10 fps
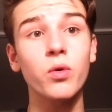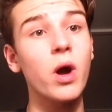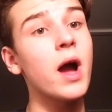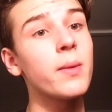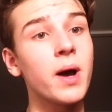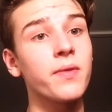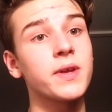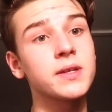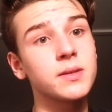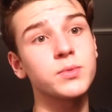cry about
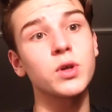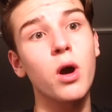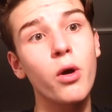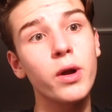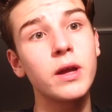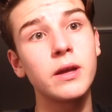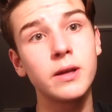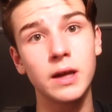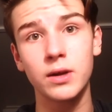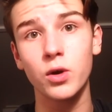this. I'm
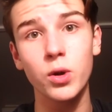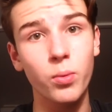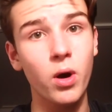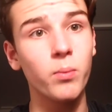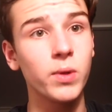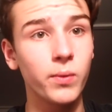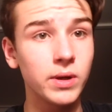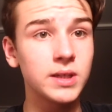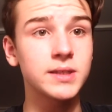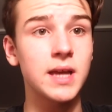sorry. I know you're probably
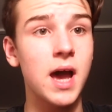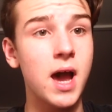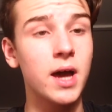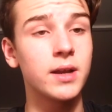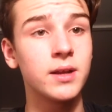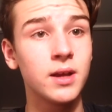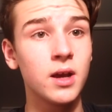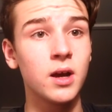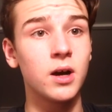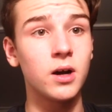really sad.
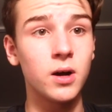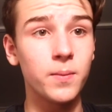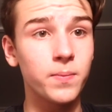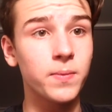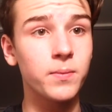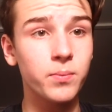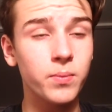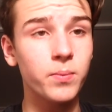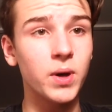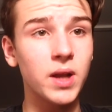
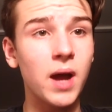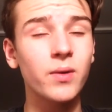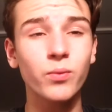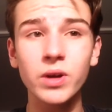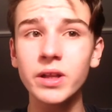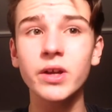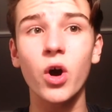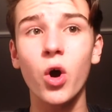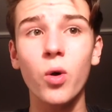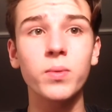But I really
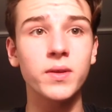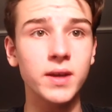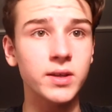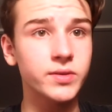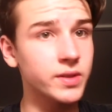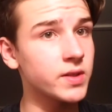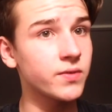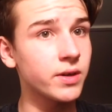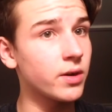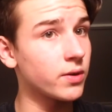hope that they can see
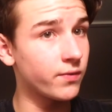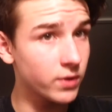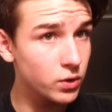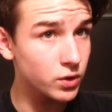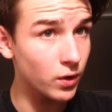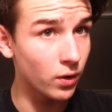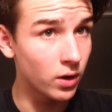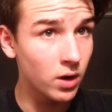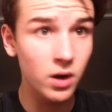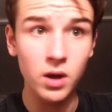this video in the
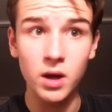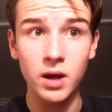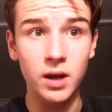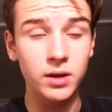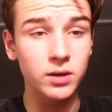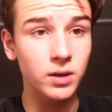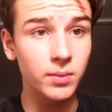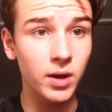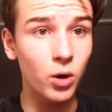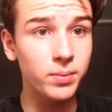future. And
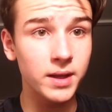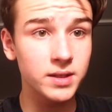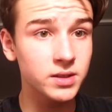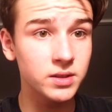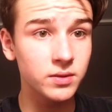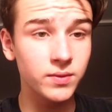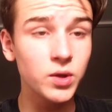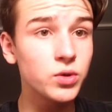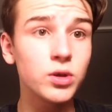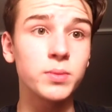I hope that
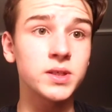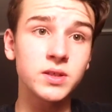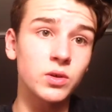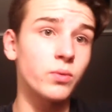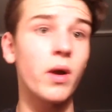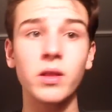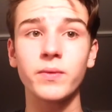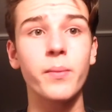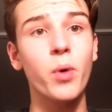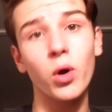YouTube is still a
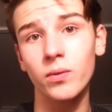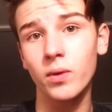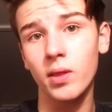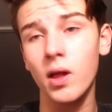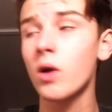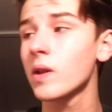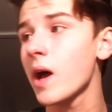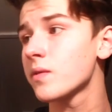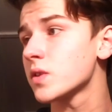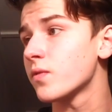relevant part of our
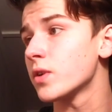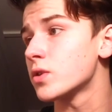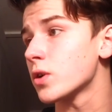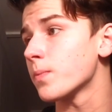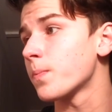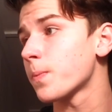lives in the future.